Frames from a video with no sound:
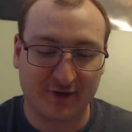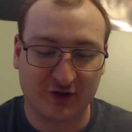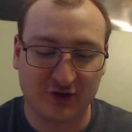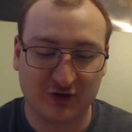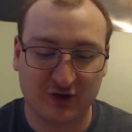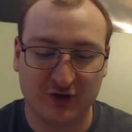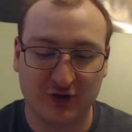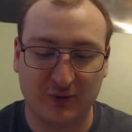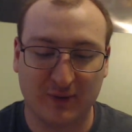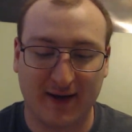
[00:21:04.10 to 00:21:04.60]

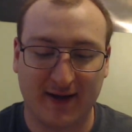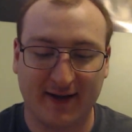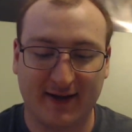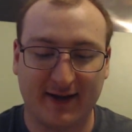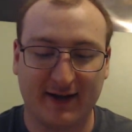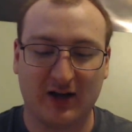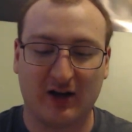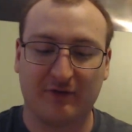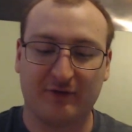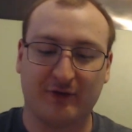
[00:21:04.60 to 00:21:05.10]
clue and get
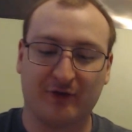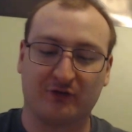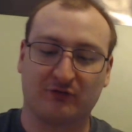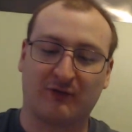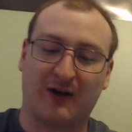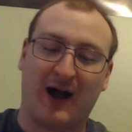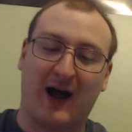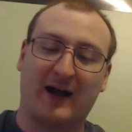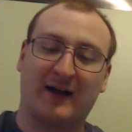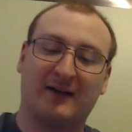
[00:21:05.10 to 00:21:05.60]
off this
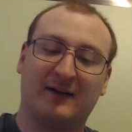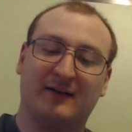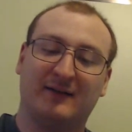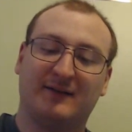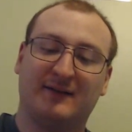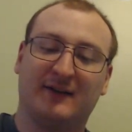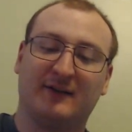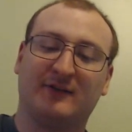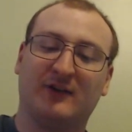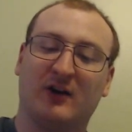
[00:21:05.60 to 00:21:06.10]
rock,
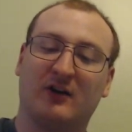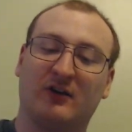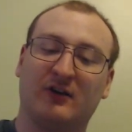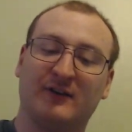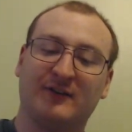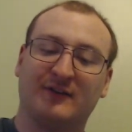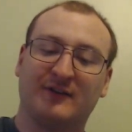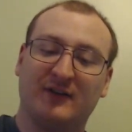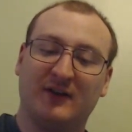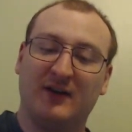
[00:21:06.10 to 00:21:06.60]
said
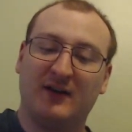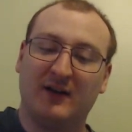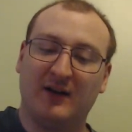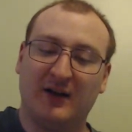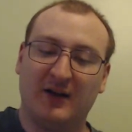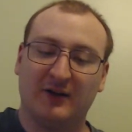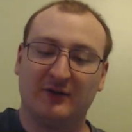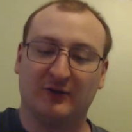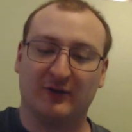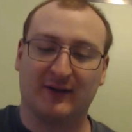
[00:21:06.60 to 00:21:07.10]
Douglas,
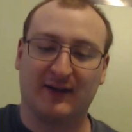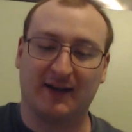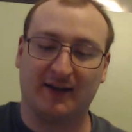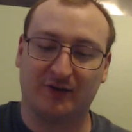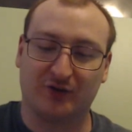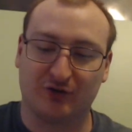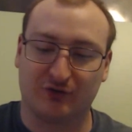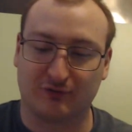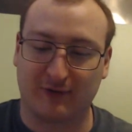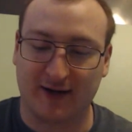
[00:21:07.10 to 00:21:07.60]
looking
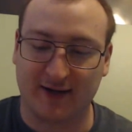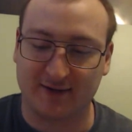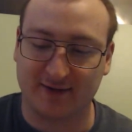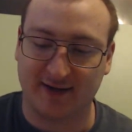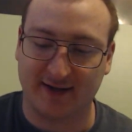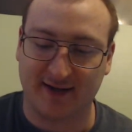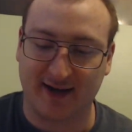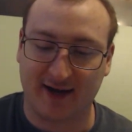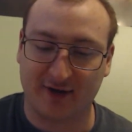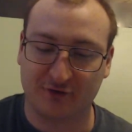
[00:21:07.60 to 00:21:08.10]
directly
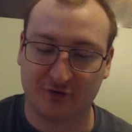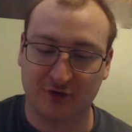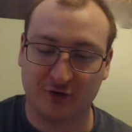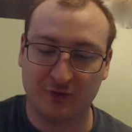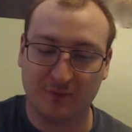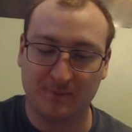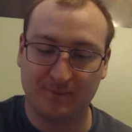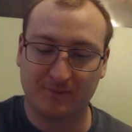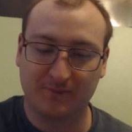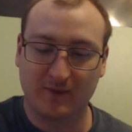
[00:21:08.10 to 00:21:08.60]
at Andrew.
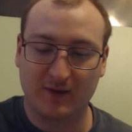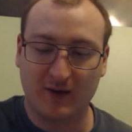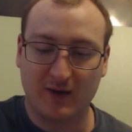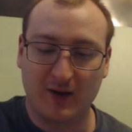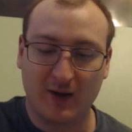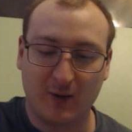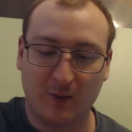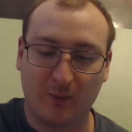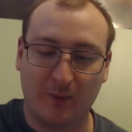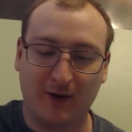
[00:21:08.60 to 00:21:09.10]

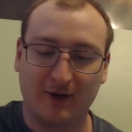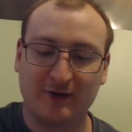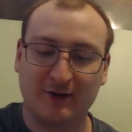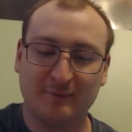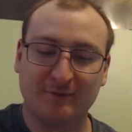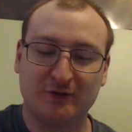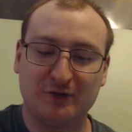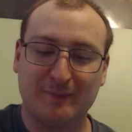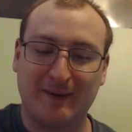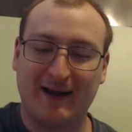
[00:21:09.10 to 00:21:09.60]
Welcome
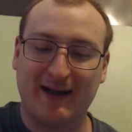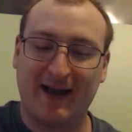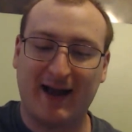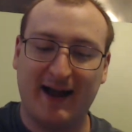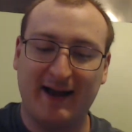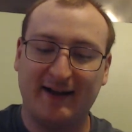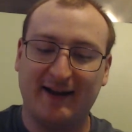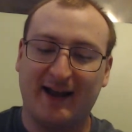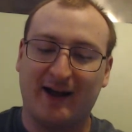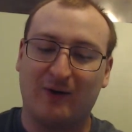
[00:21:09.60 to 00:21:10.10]
to my
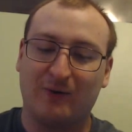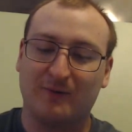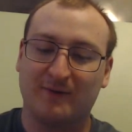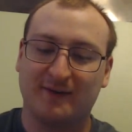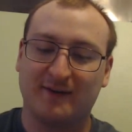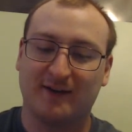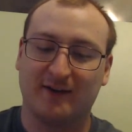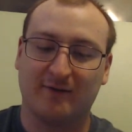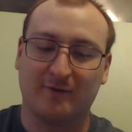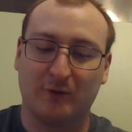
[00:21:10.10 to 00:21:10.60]
hideout,
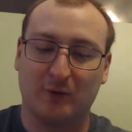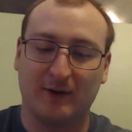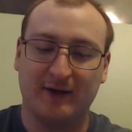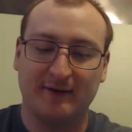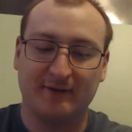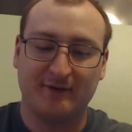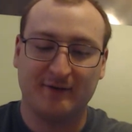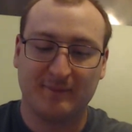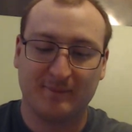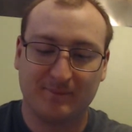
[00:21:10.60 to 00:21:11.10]
said a
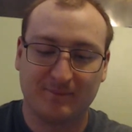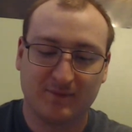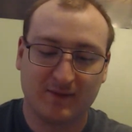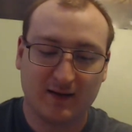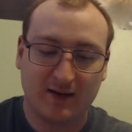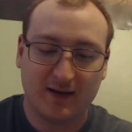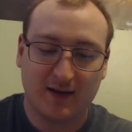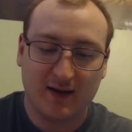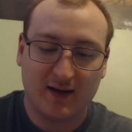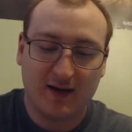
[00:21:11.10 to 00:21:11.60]
voice.
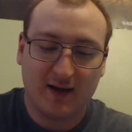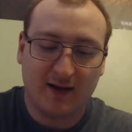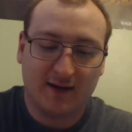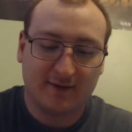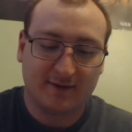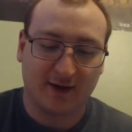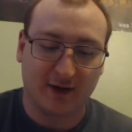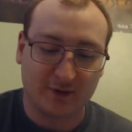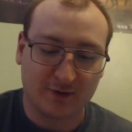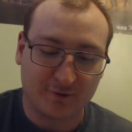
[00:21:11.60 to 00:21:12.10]

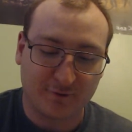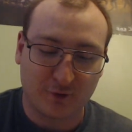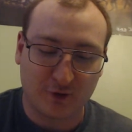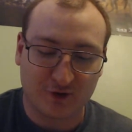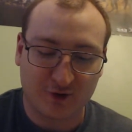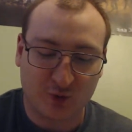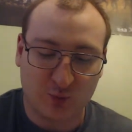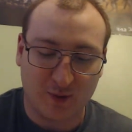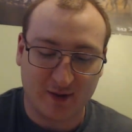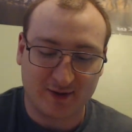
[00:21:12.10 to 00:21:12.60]
Delta Force
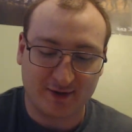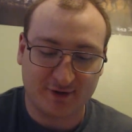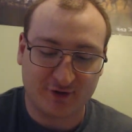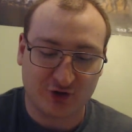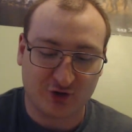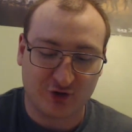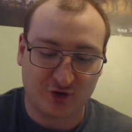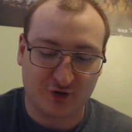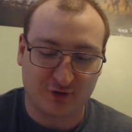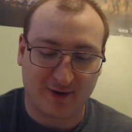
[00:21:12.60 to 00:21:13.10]
quickly
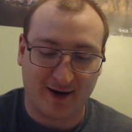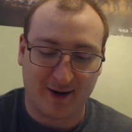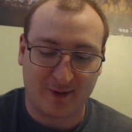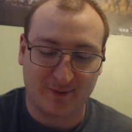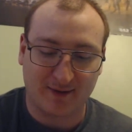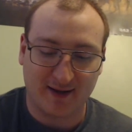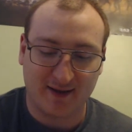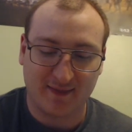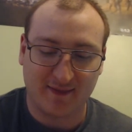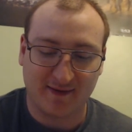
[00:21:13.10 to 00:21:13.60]
turned
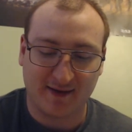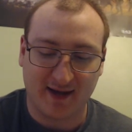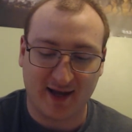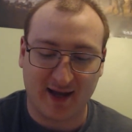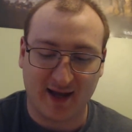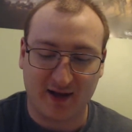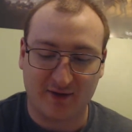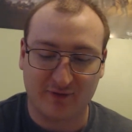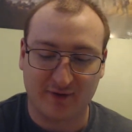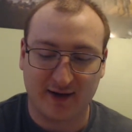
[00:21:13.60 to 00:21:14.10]
around in the
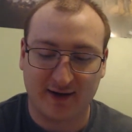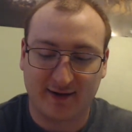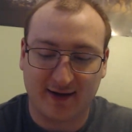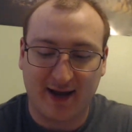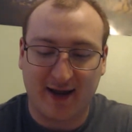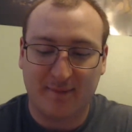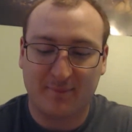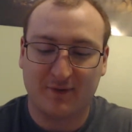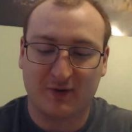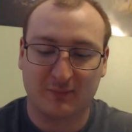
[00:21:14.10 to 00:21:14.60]
cave and
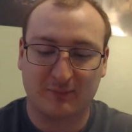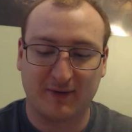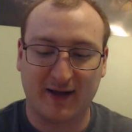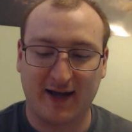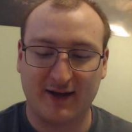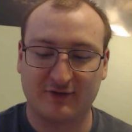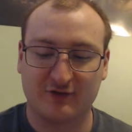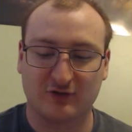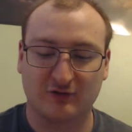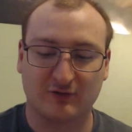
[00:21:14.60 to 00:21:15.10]
aimed their
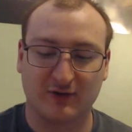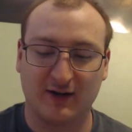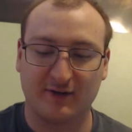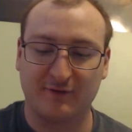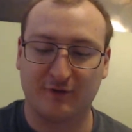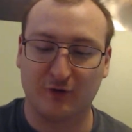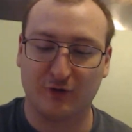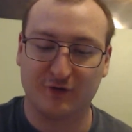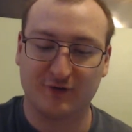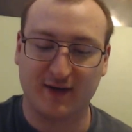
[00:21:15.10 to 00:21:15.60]
blaster
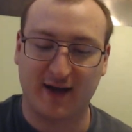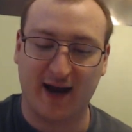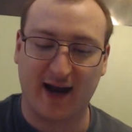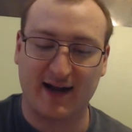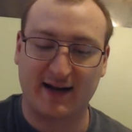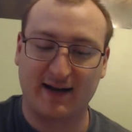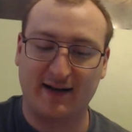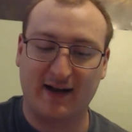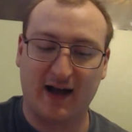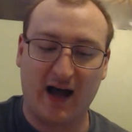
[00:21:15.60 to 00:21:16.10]
rifles
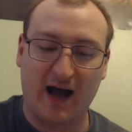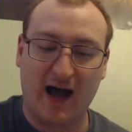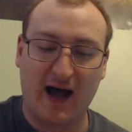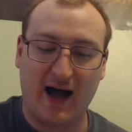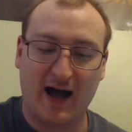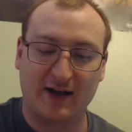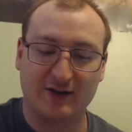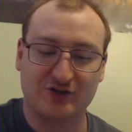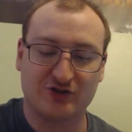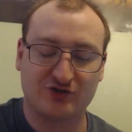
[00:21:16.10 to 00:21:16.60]
at an
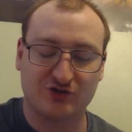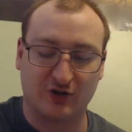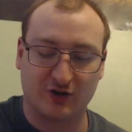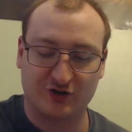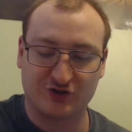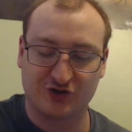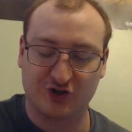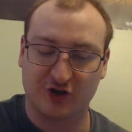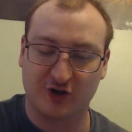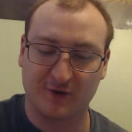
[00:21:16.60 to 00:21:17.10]
odd
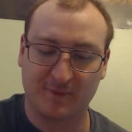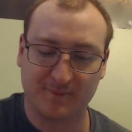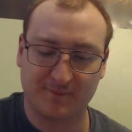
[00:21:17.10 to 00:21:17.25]
structure.